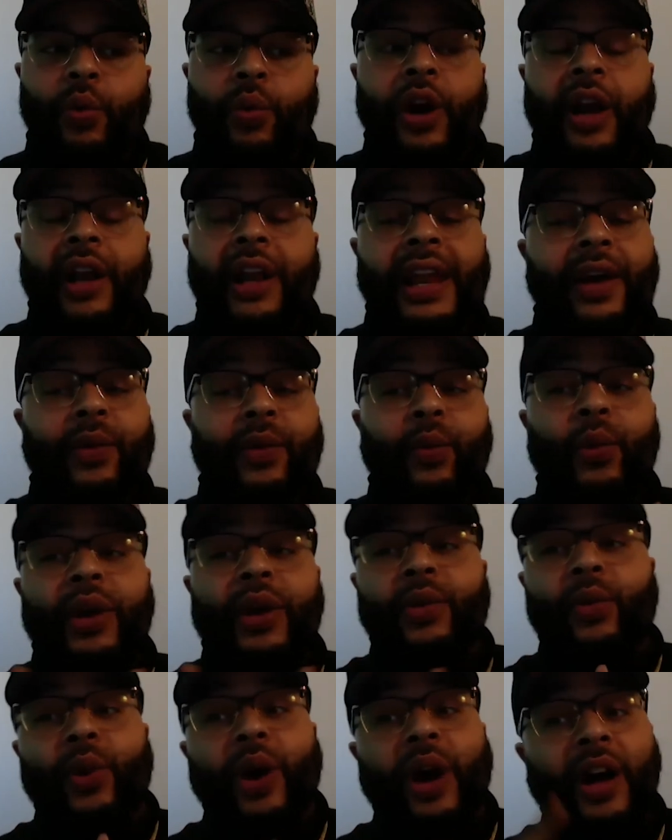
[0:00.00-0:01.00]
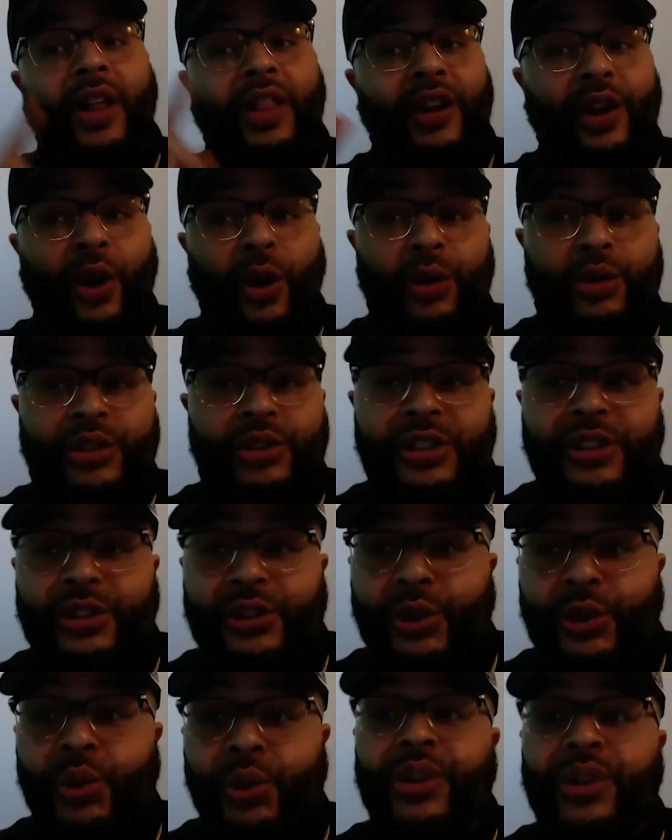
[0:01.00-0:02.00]
other coaches
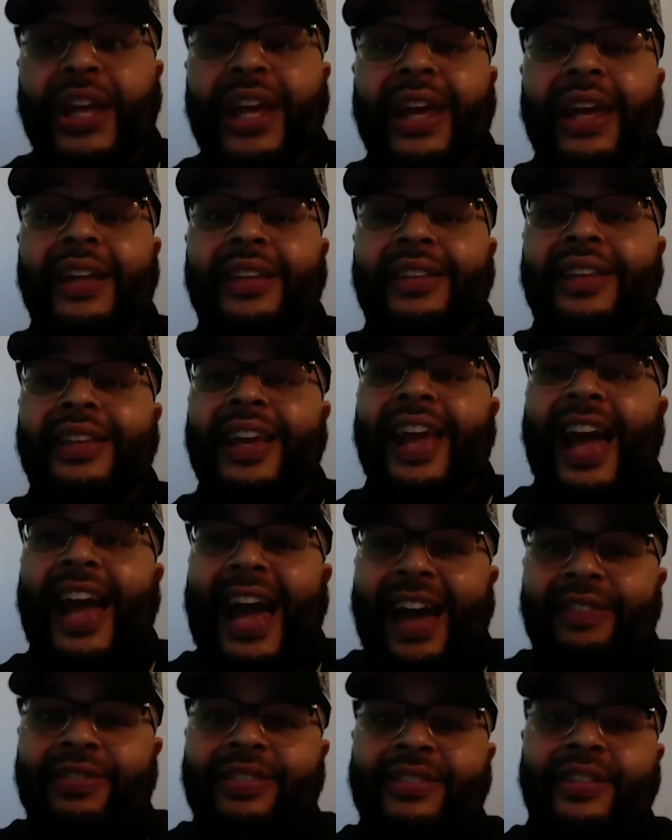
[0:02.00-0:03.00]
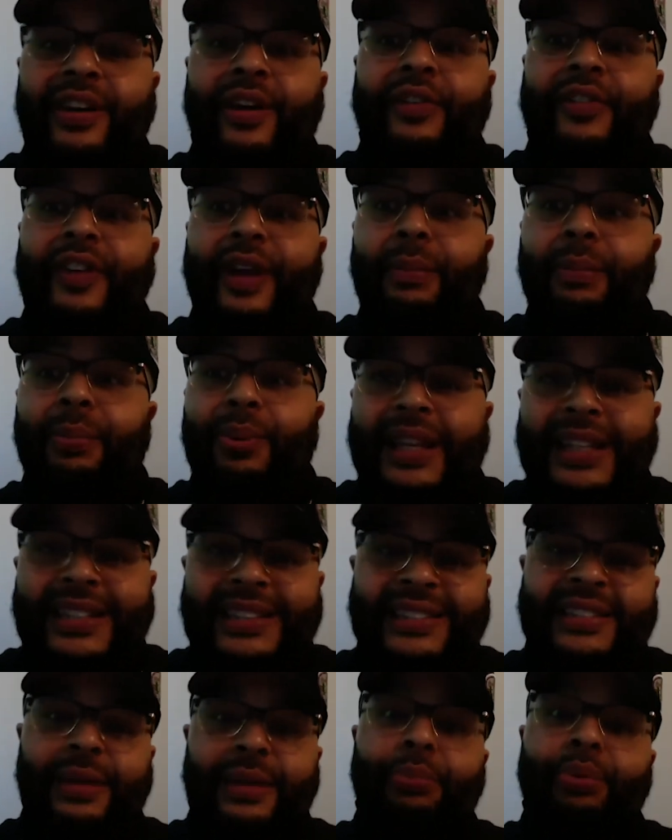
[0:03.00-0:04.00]
do, they have stuff in
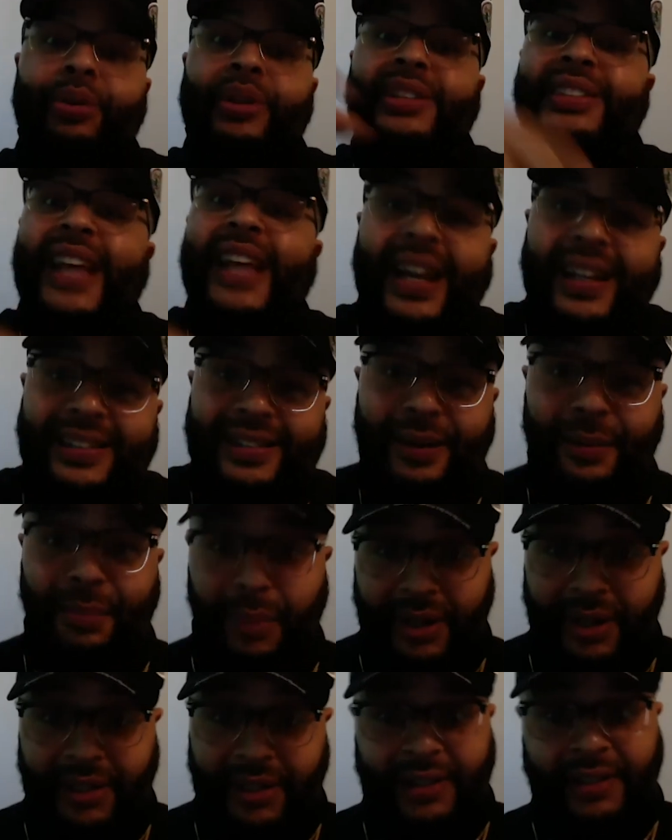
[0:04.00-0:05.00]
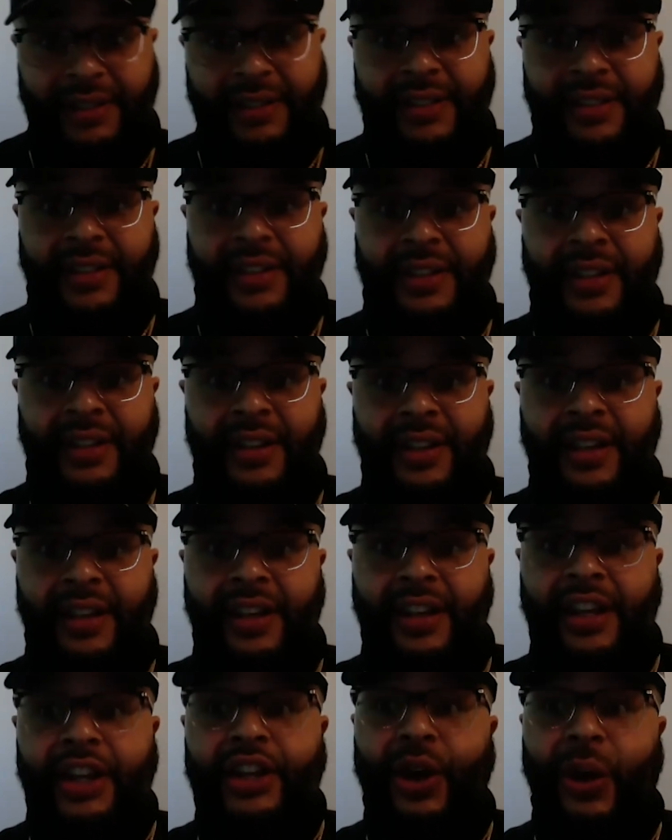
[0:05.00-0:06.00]
place to protect the money.
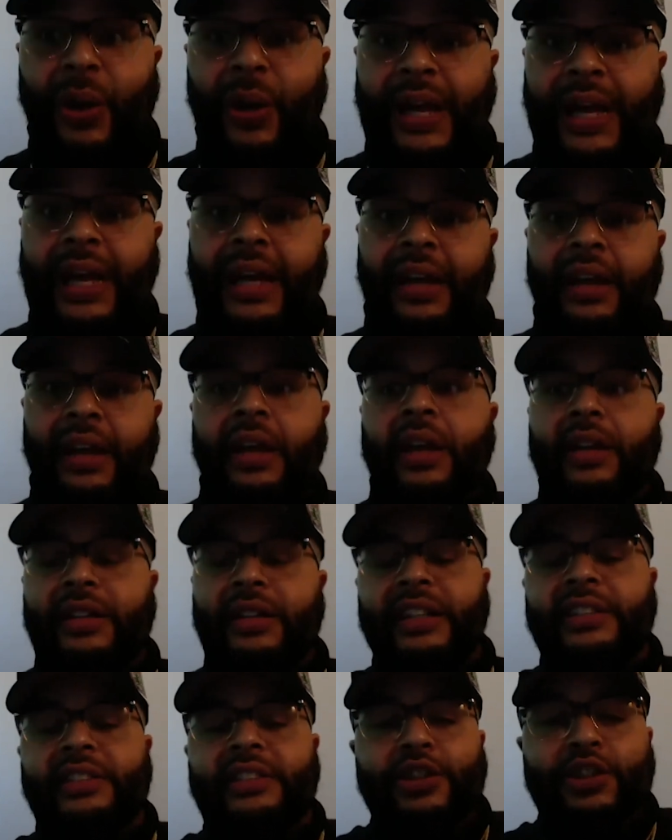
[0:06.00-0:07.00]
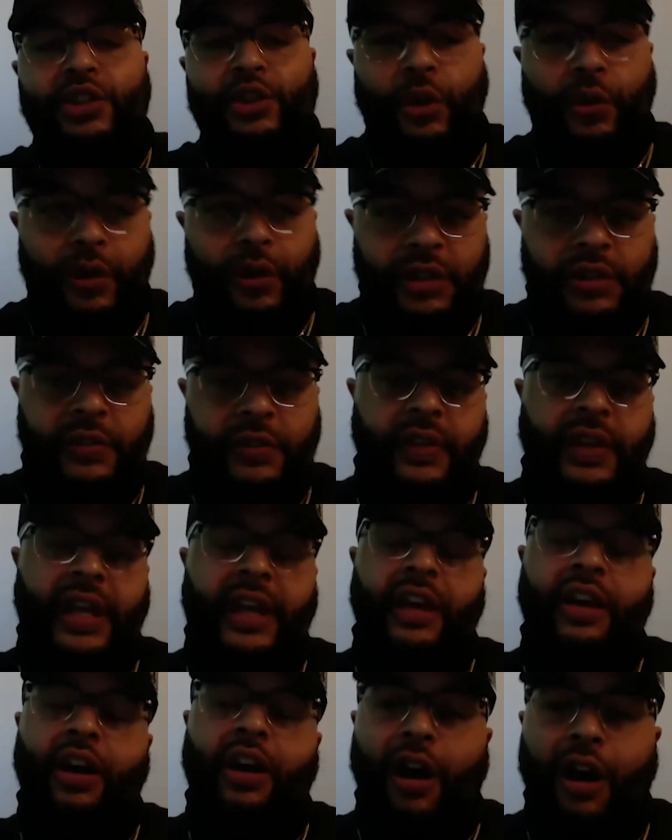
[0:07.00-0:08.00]
Like there's insurance for
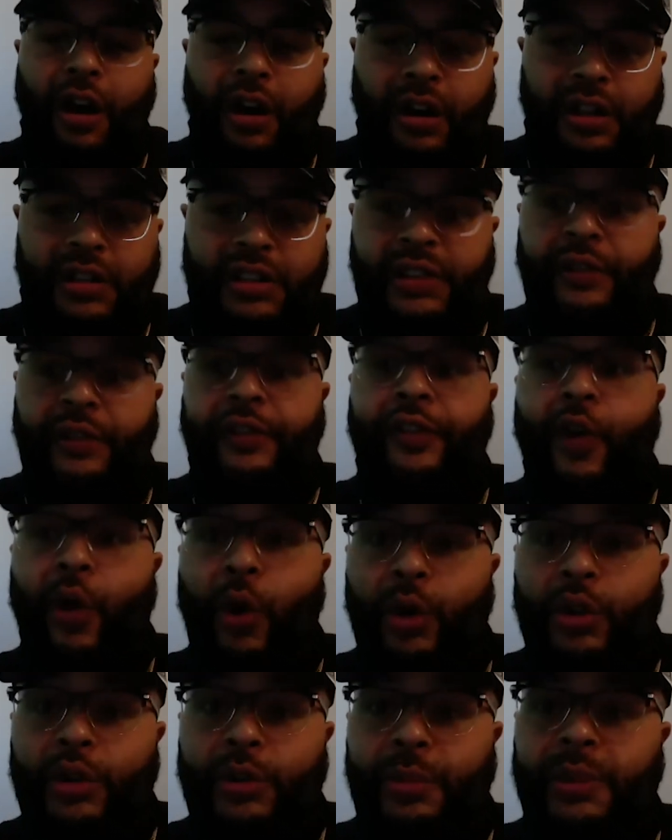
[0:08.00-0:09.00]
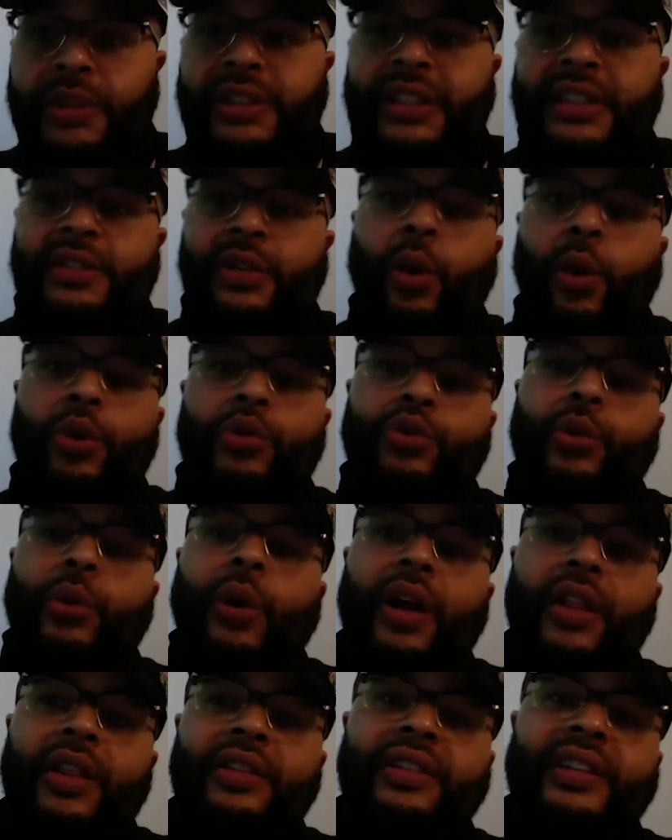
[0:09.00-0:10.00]
like cars and phones, but there's also
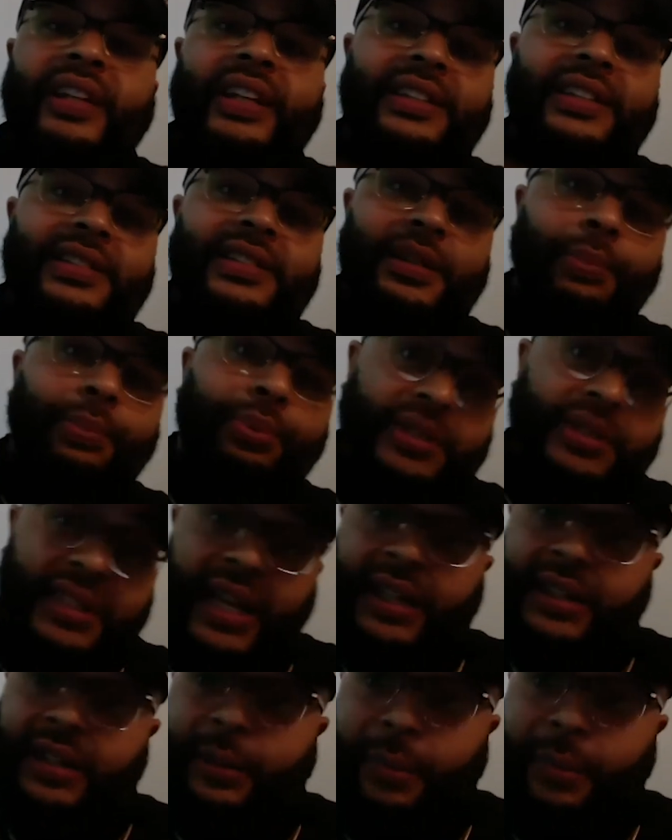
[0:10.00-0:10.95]
other things to protect